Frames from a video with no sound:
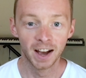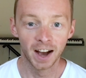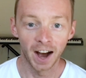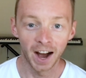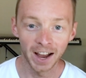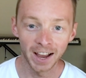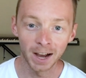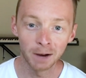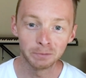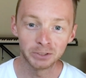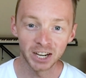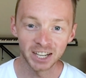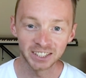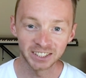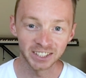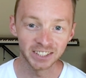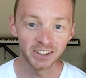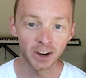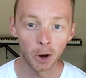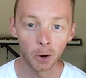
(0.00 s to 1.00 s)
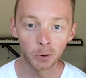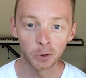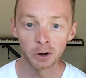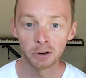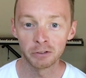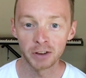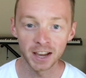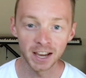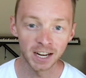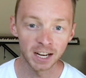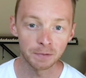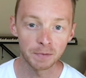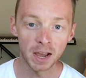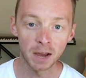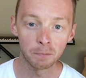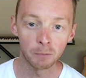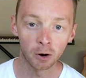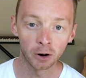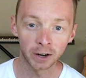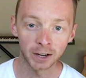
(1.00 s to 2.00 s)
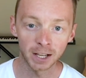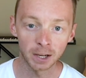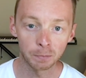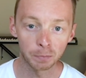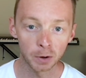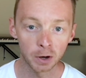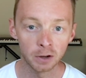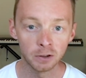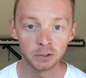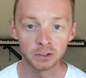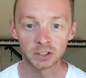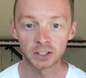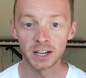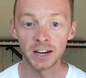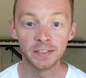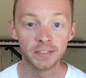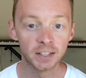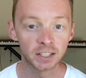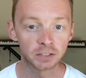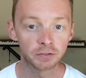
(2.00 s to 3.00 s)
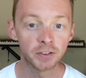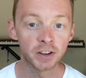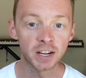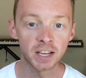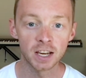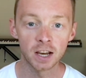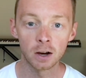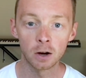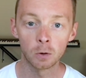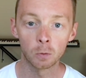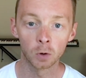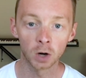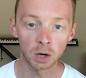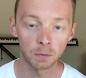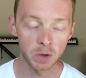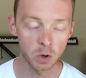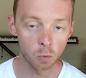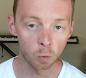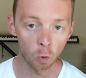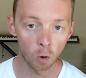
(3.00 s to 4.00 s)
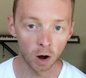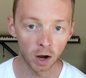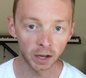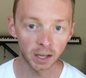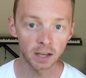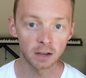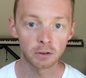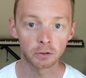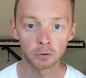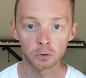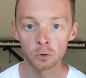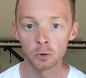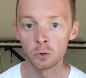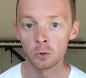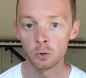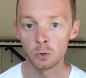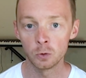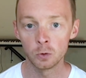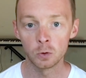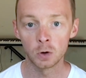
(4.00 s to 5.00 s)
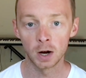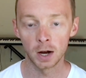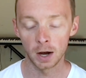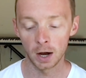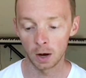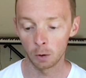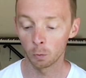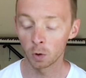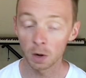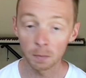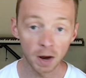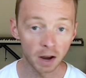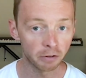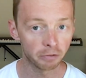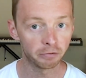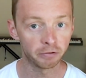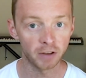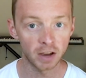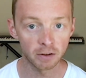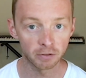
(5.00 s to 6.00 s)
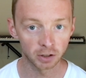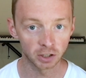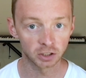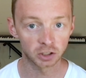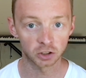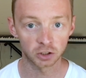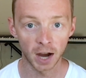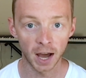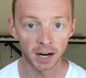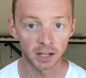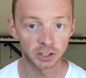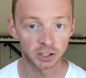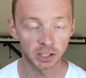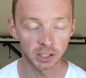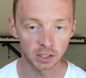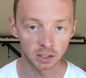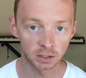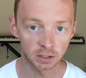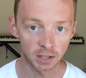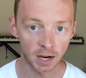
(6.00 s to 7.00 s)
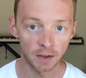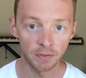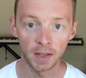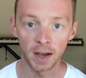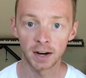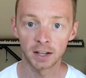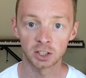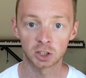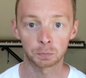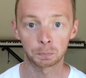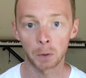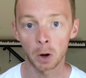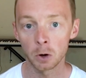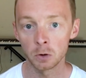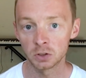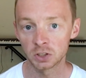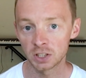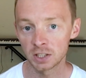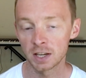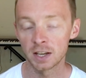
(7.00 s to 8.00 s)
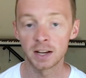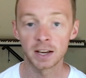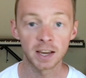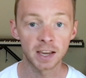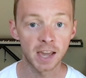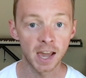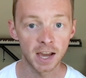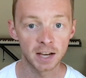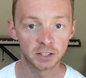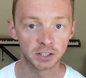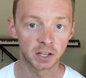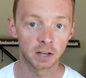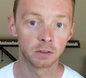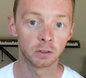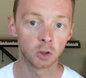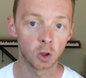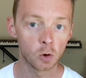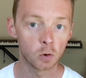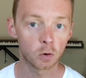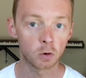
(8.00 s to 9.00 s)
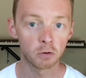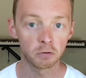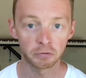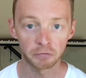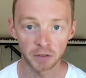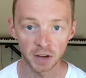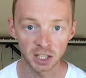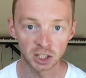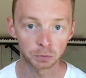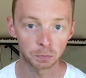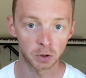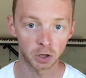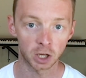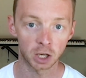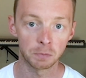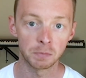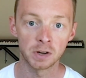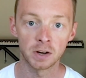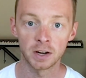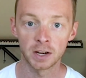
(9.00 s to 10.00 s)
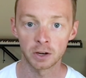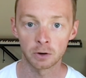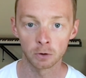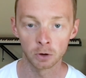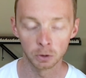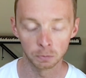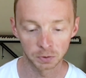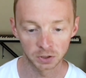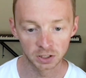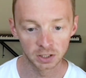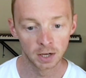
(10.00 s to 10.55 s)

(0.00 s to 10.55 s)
Hi, I'm Jason, owner of Handyman Marketing Pros. In this video, we're going to be walking through one of my favorite strategies, and that is posting and engaging in local Facebook community groups.